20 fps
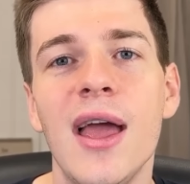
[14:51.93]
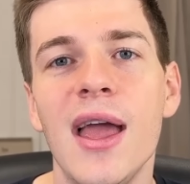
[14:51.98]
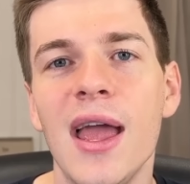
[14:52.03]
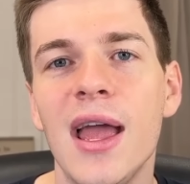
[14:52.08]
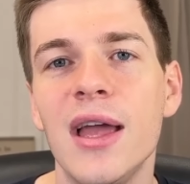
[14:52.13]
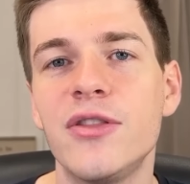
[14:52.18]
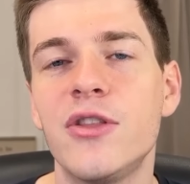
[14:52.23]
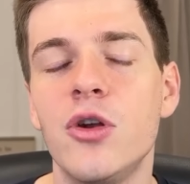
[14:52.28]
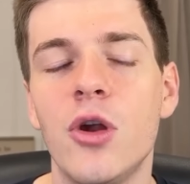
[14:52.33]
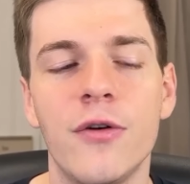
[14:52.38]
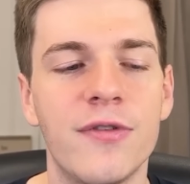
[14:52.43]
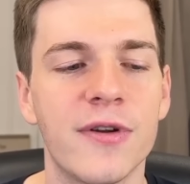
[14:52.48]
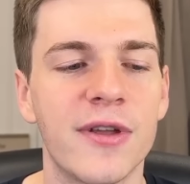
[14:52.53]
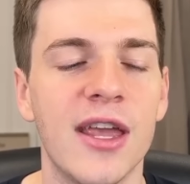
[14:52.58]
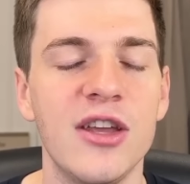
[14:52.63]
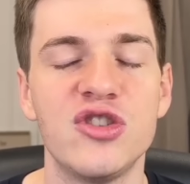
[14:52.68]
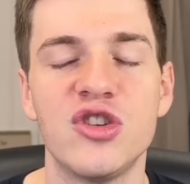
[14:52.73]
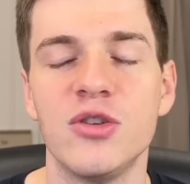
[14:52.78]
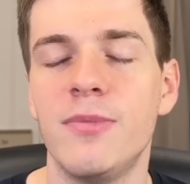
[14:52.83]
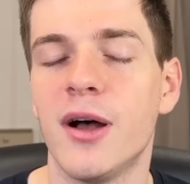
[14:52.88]
Hit the
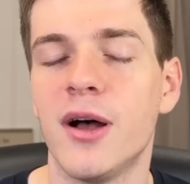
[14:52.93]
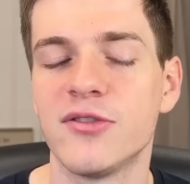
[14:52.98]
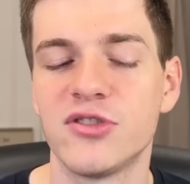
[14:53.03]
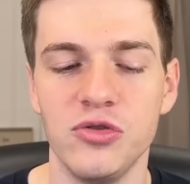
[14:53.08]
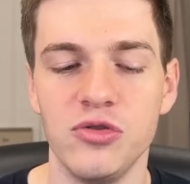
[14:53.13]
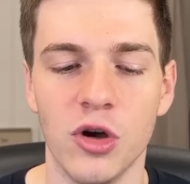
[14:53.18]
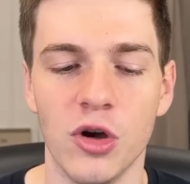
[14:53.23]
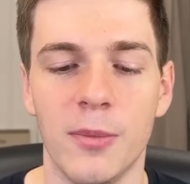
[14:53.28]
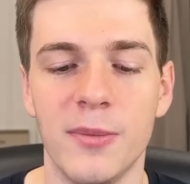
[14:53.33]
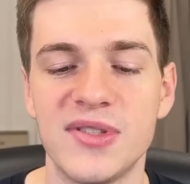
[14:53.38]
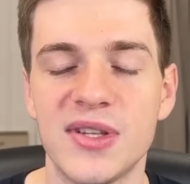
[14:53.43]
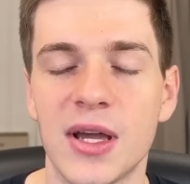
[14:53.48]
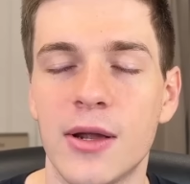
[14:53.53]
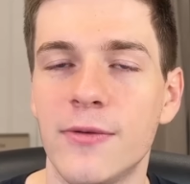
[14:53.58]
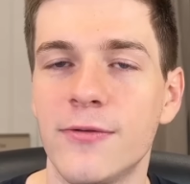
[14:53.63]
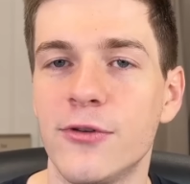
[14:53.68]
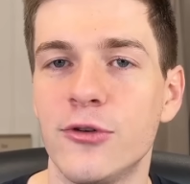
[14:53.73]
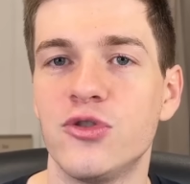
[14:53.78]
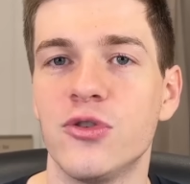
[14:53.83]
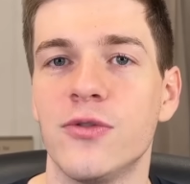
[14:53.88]
notification bell so you don't miss out on
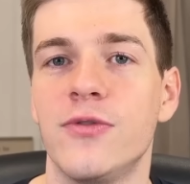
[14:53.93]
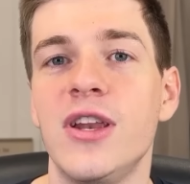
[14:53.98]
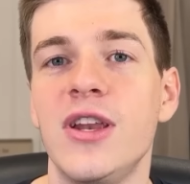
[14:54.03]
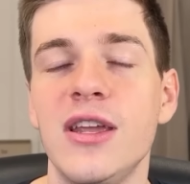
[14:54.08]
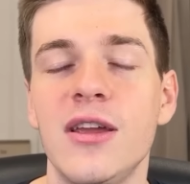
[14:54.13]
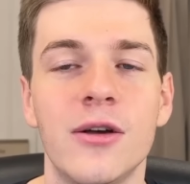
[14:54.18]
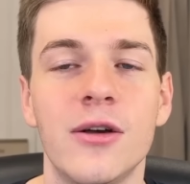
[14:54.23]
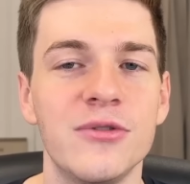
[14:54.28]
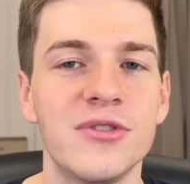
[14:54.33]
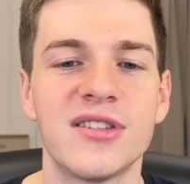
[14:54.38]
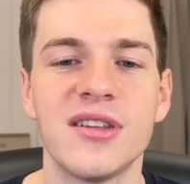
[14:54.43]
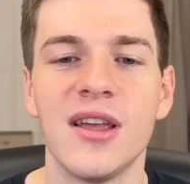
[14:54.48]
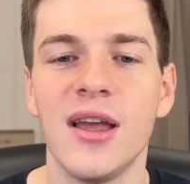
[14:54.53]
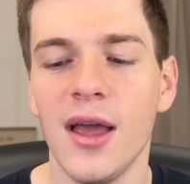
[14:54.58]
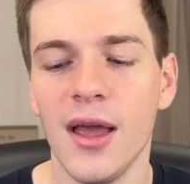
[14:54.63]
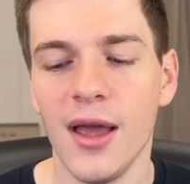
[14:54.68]
future videos.